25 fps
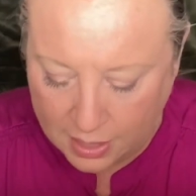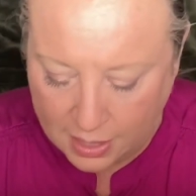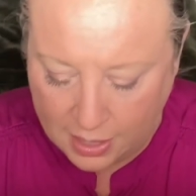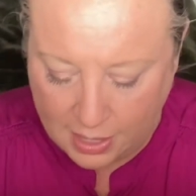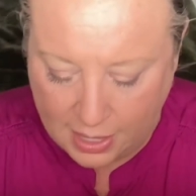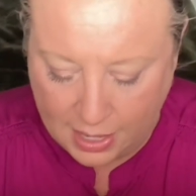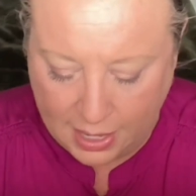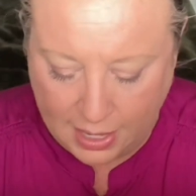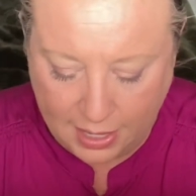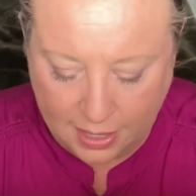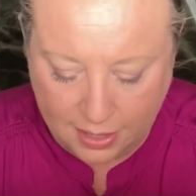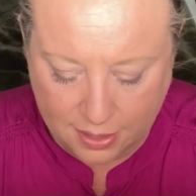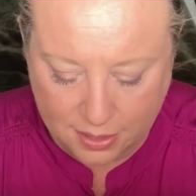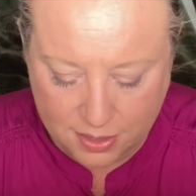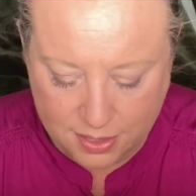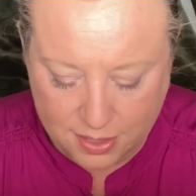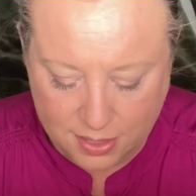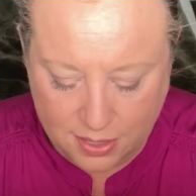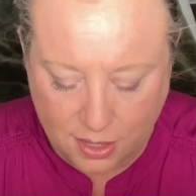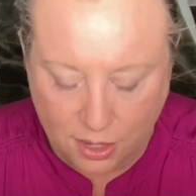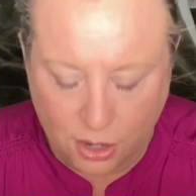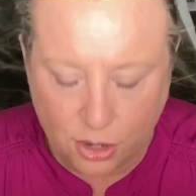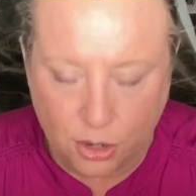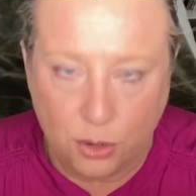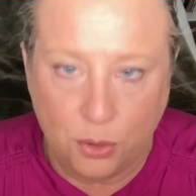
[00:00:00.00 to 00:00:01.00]
And
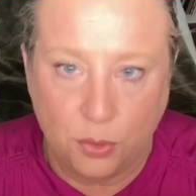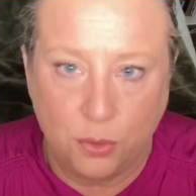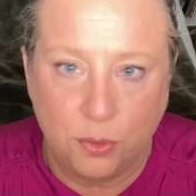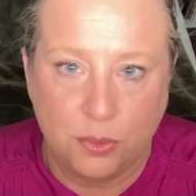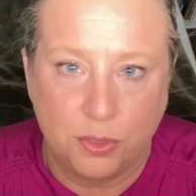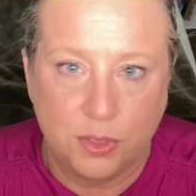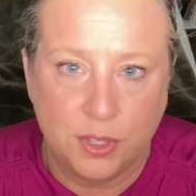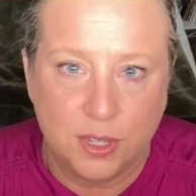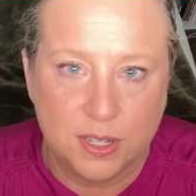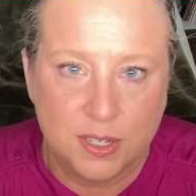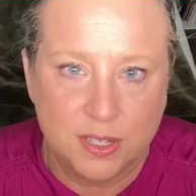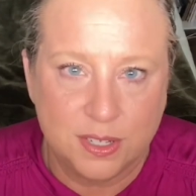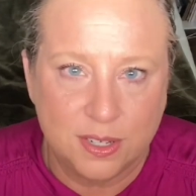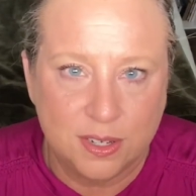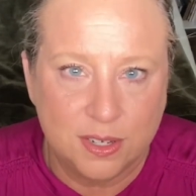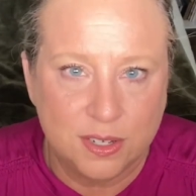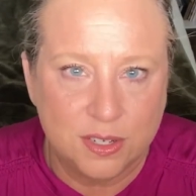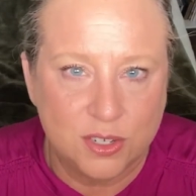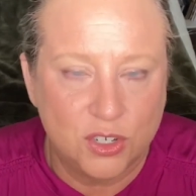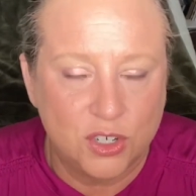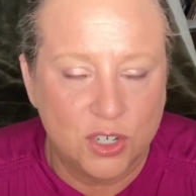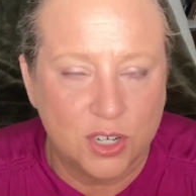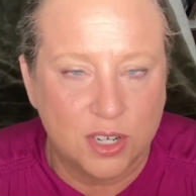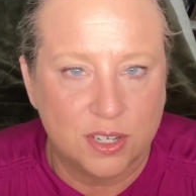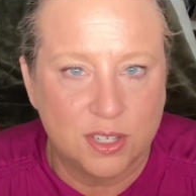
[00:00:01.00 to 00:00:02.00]
so this
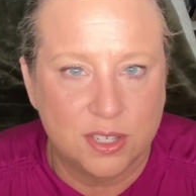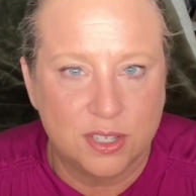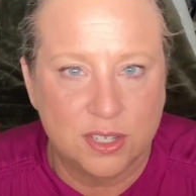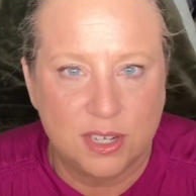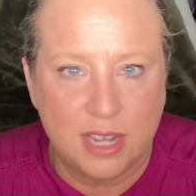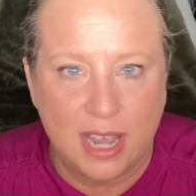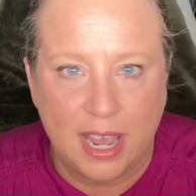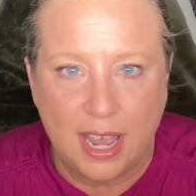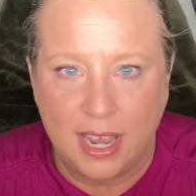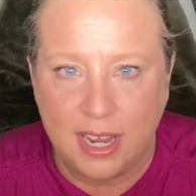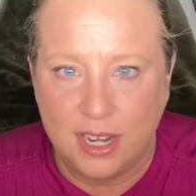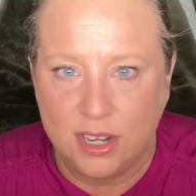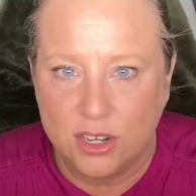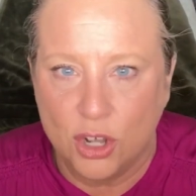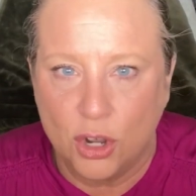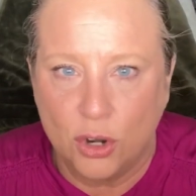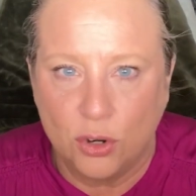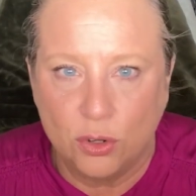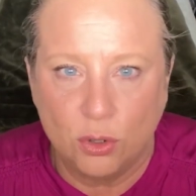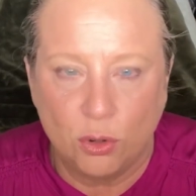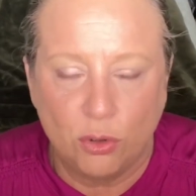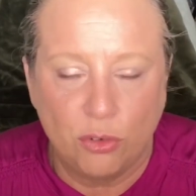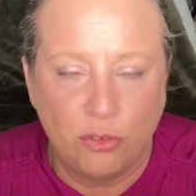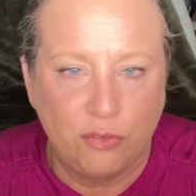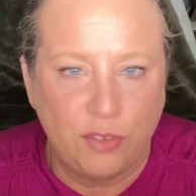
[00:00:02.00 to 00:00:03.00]
is just a
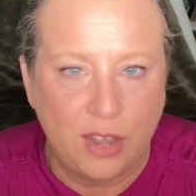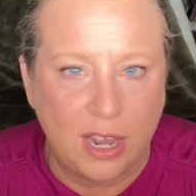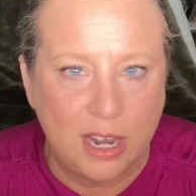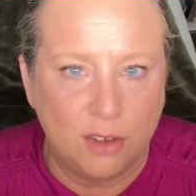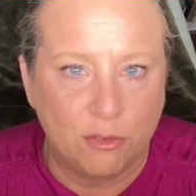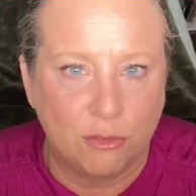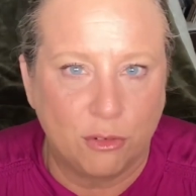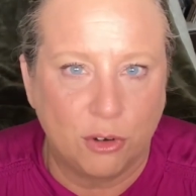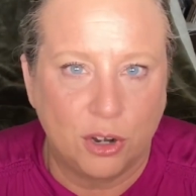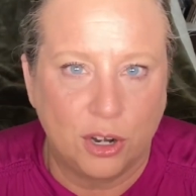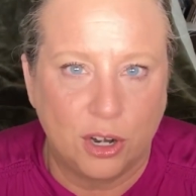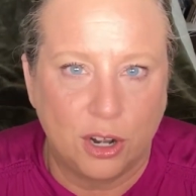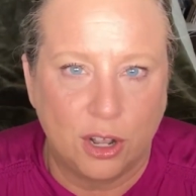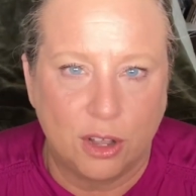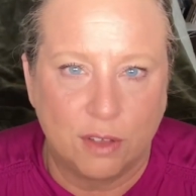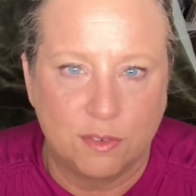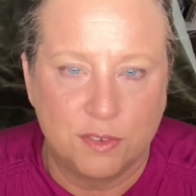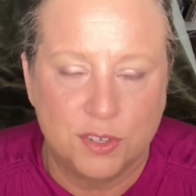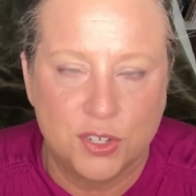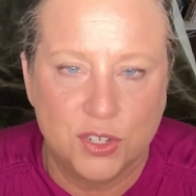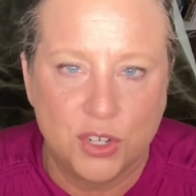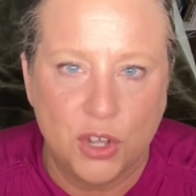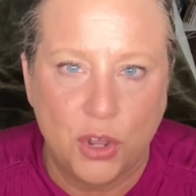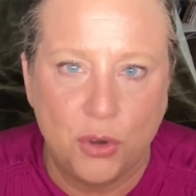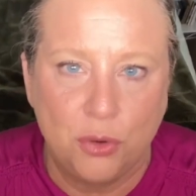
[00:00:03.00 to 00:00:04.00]
total favorite of
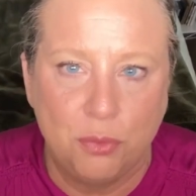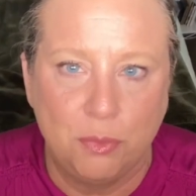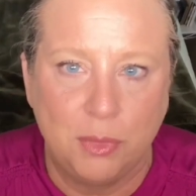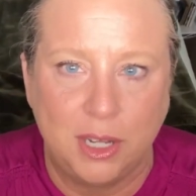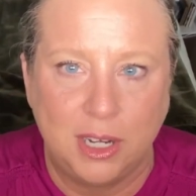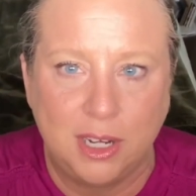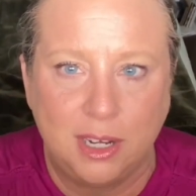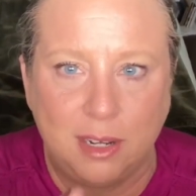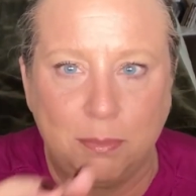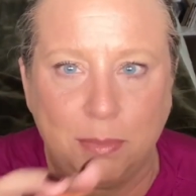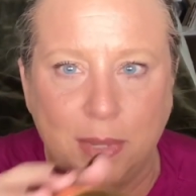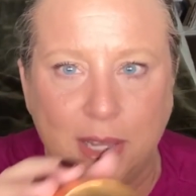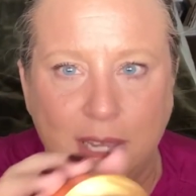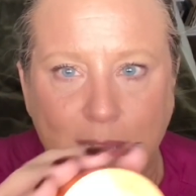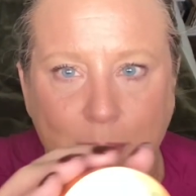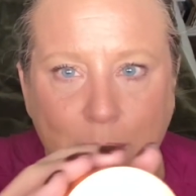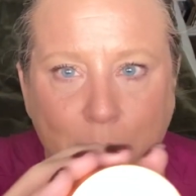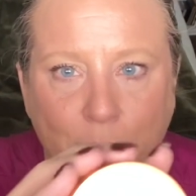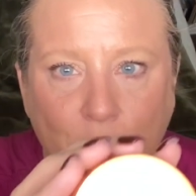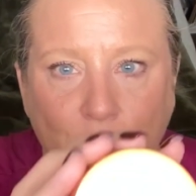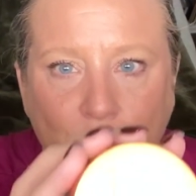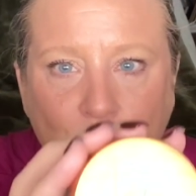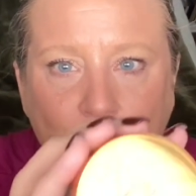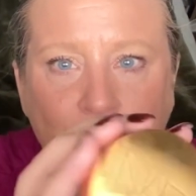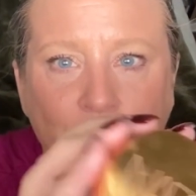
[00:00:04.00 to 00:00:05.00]
so many
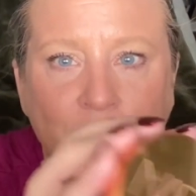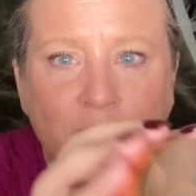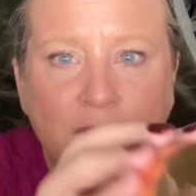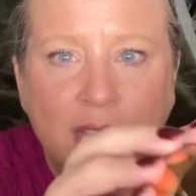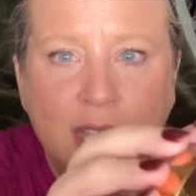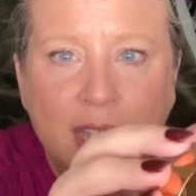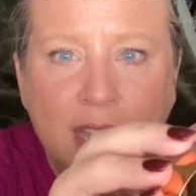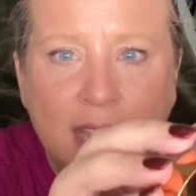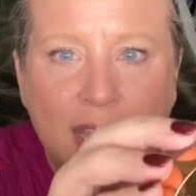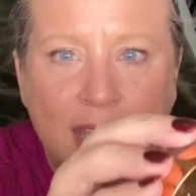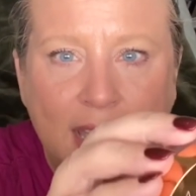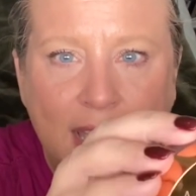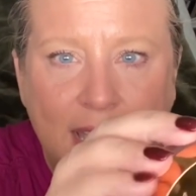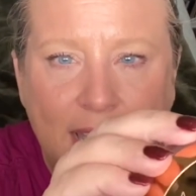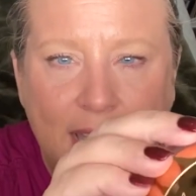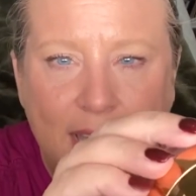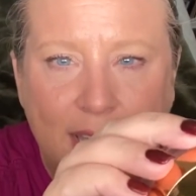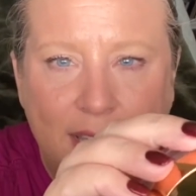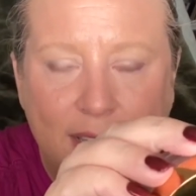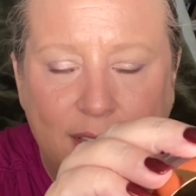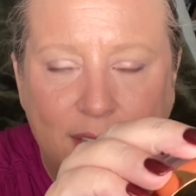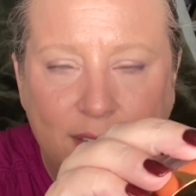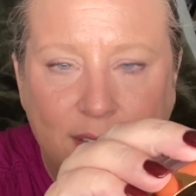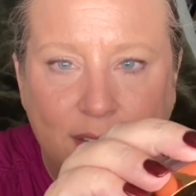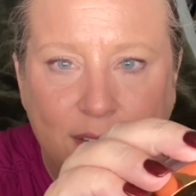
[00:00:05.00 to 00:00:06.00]
people.
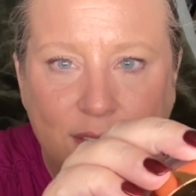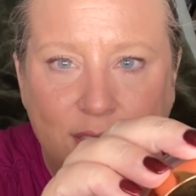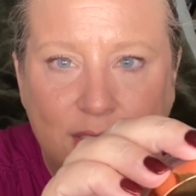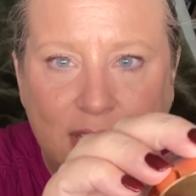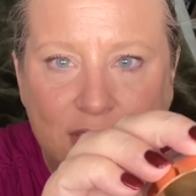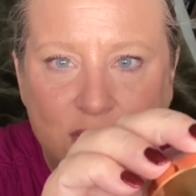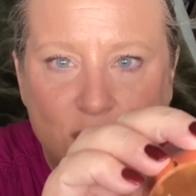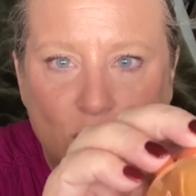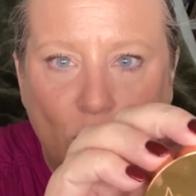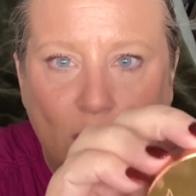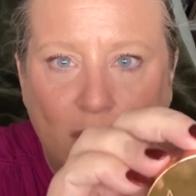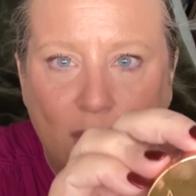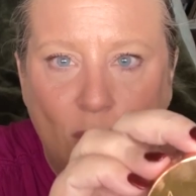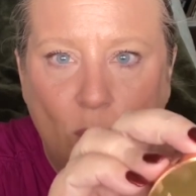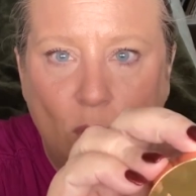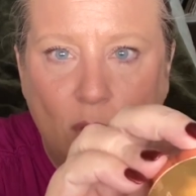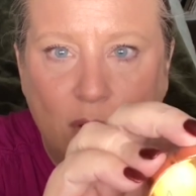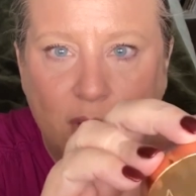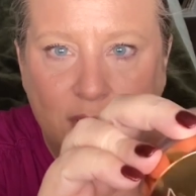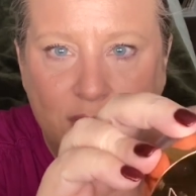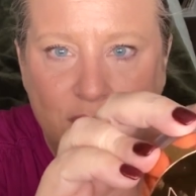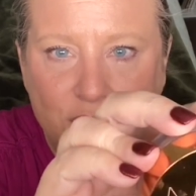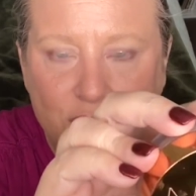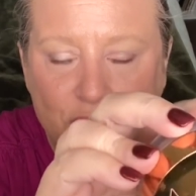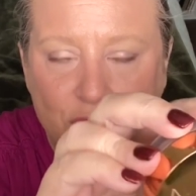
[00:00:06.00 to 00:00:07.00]
And that's why I
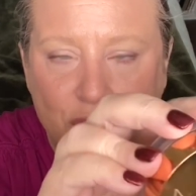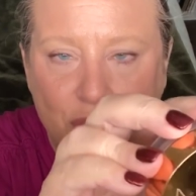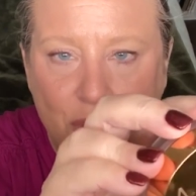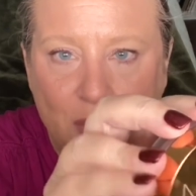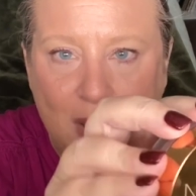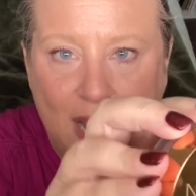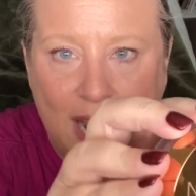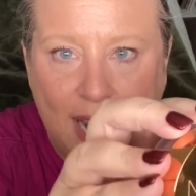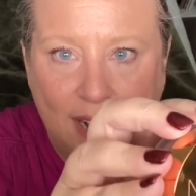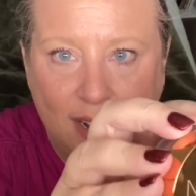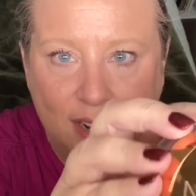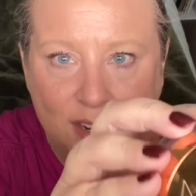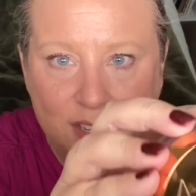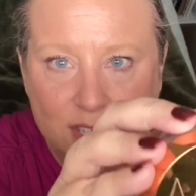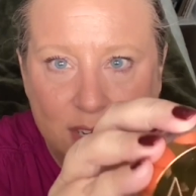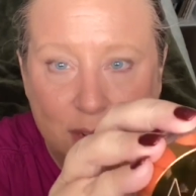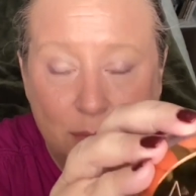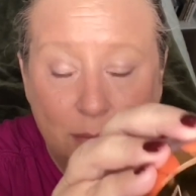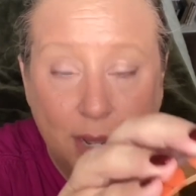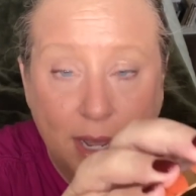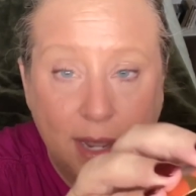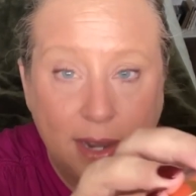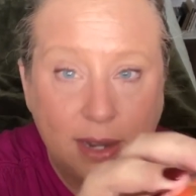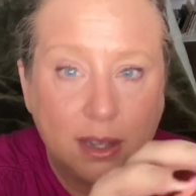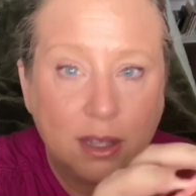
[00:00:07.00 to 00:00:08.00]
wanted to add it to
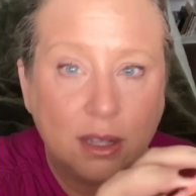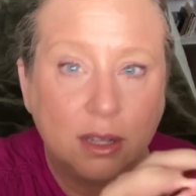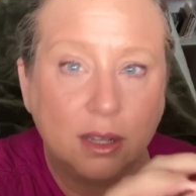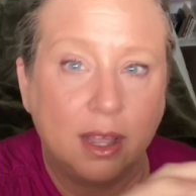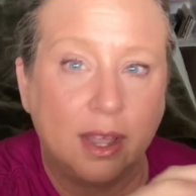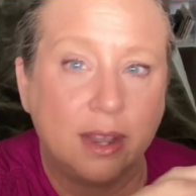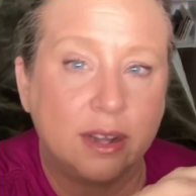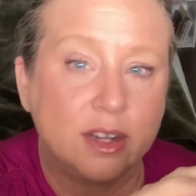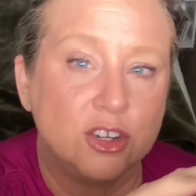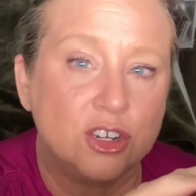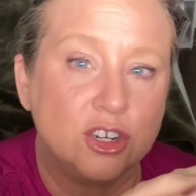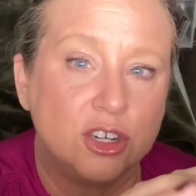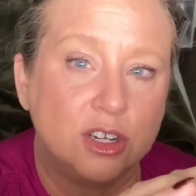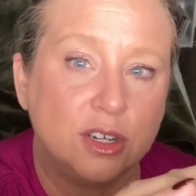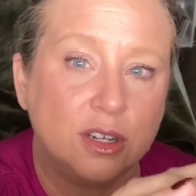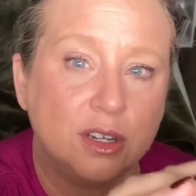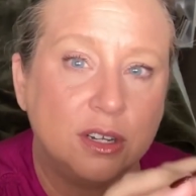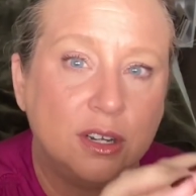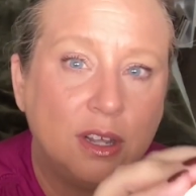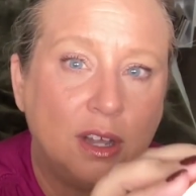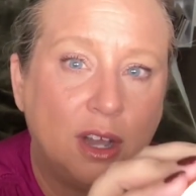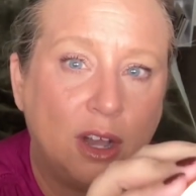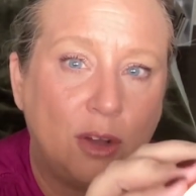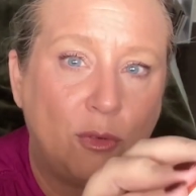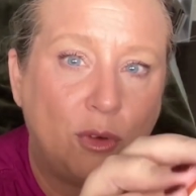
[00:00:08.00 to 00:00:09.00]
my
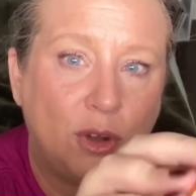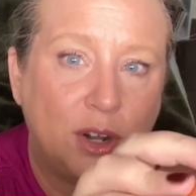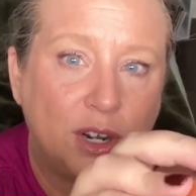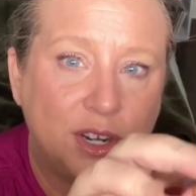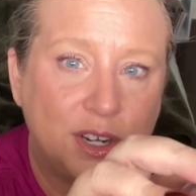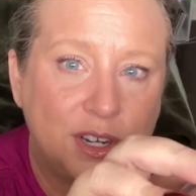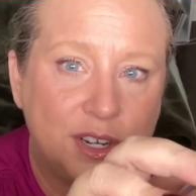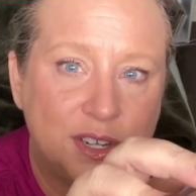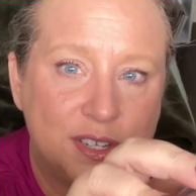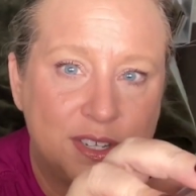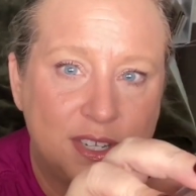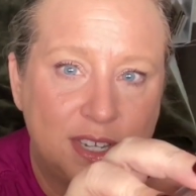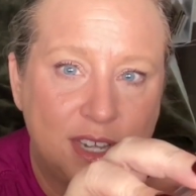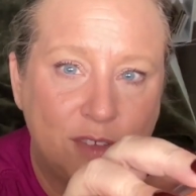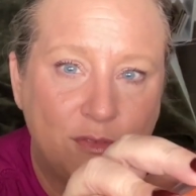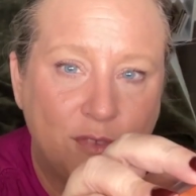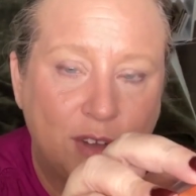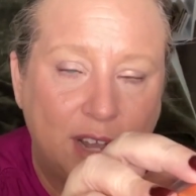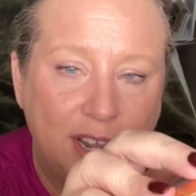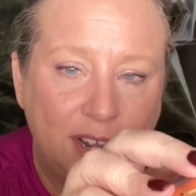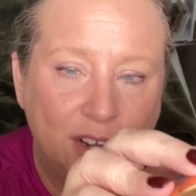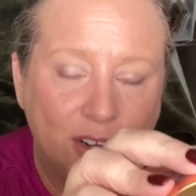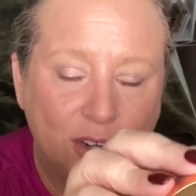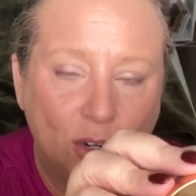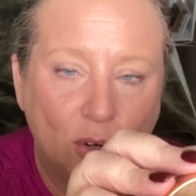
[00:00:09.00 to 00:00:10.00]
collection. I wanted to see if
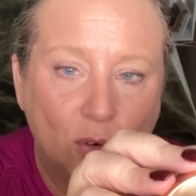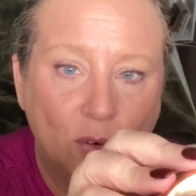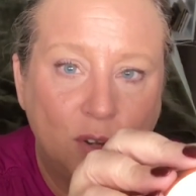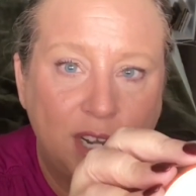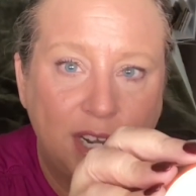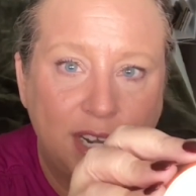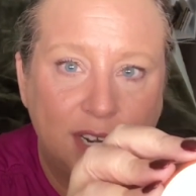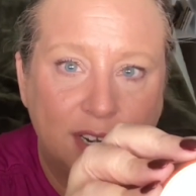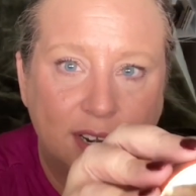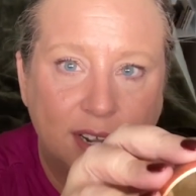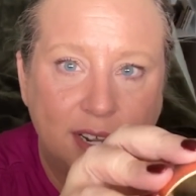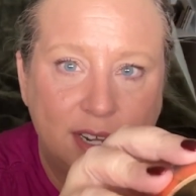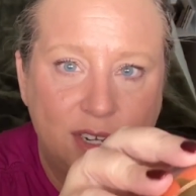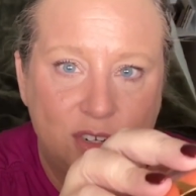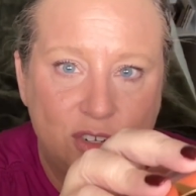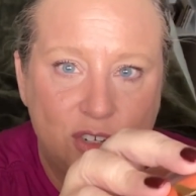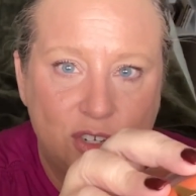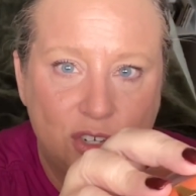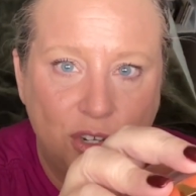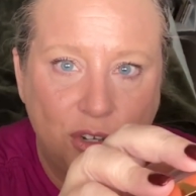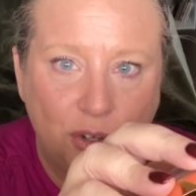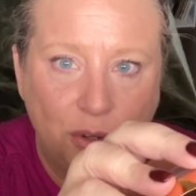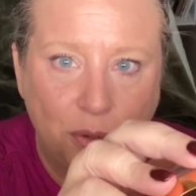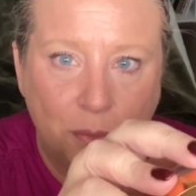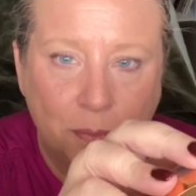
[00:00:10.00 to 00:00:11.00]
I agree, and I
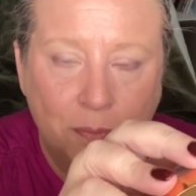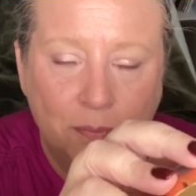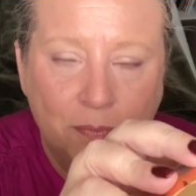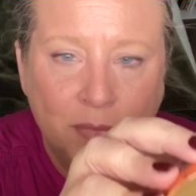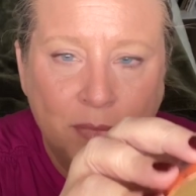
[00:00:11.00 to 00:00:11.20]
do.